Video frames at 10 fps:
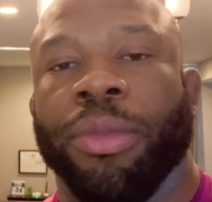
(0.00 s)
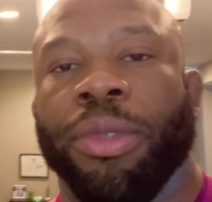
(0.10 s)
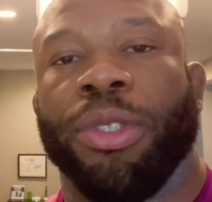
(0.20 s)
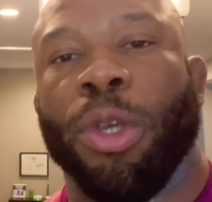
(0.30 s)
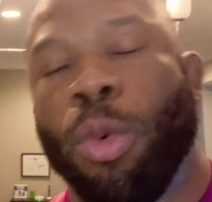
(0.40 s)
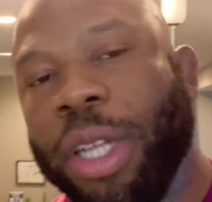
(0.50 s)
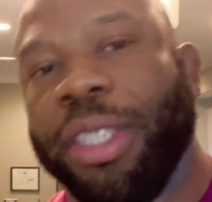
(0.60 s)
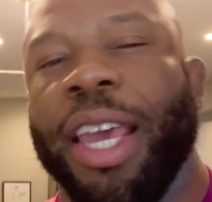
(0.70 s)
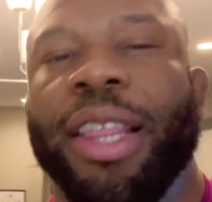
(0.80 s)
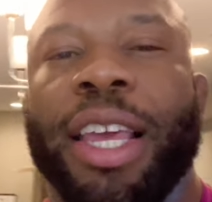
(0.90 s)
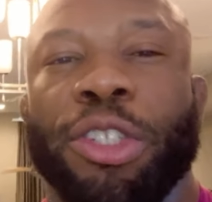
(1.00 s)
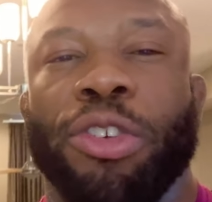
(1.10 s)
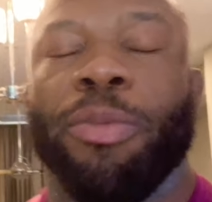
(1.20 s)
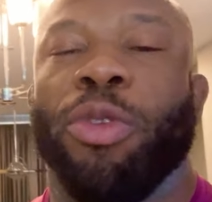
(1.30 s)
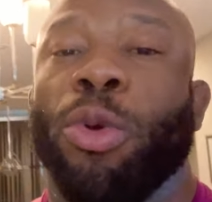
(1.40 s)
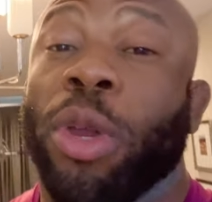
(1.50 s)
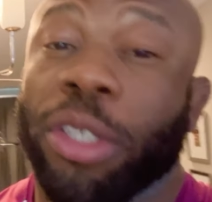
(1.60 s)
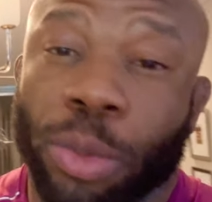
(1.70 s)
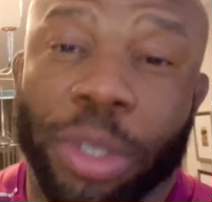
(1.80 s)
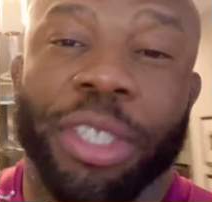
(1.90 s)
Do you want to take that trip? Do you want to
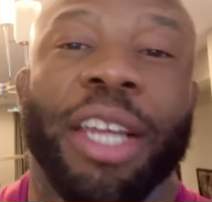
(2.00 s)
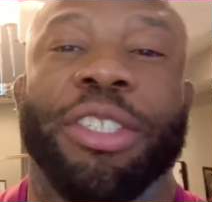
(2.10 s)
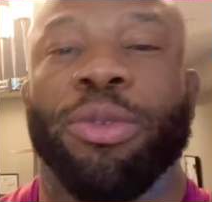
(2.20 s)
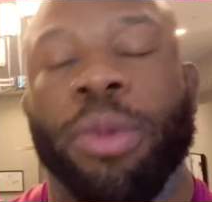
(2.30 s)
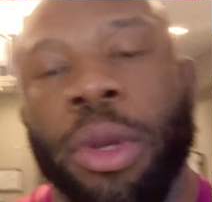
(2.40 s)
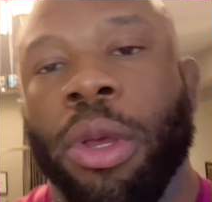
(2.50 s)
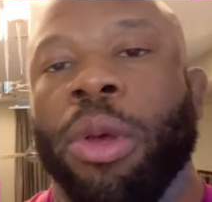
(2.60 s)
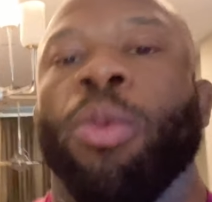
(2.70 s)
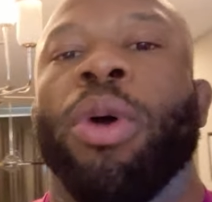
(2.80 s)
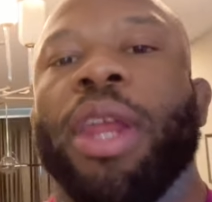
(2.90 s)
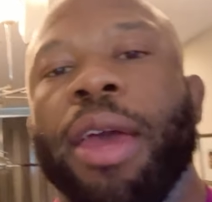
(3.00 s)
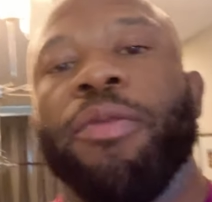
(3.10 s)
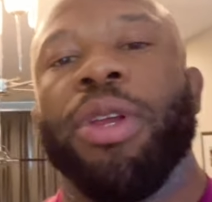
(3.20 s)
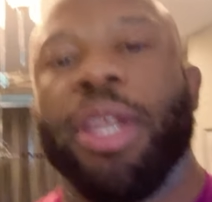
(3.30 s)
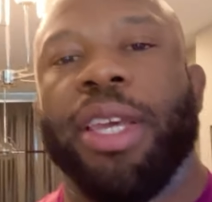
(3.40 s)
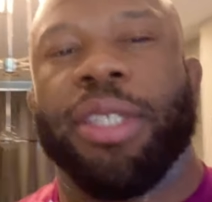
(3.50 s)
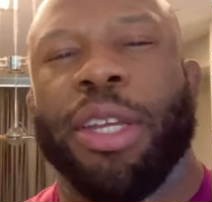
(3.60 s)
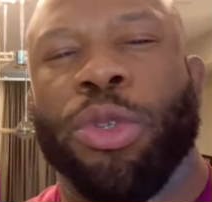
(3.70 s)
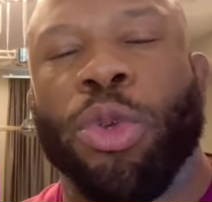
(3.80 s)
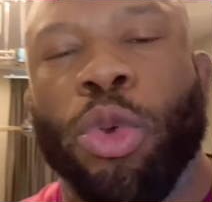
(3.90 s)
switch that? Whatever it is
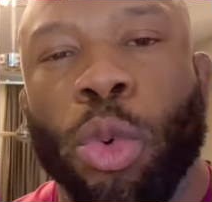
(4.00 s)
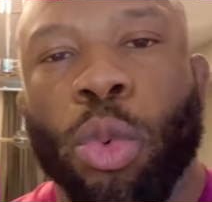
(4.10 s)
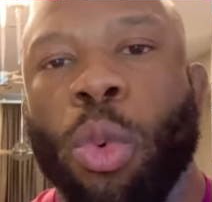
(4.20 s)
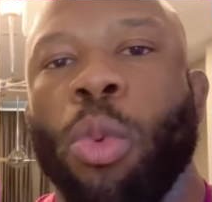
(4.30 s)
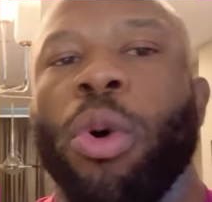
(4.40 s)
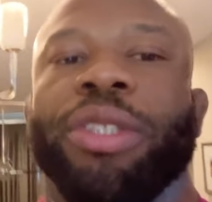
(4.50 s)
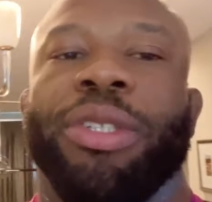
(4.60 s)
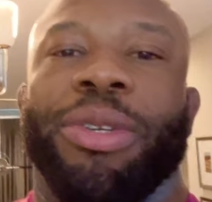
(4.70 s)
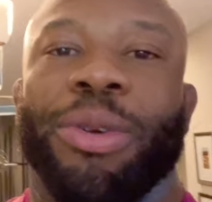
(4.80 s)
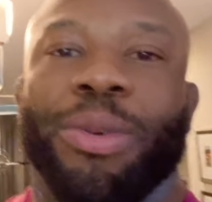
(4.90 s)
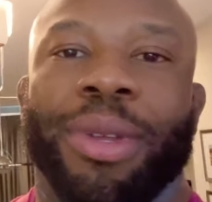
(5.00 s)
that you want to do.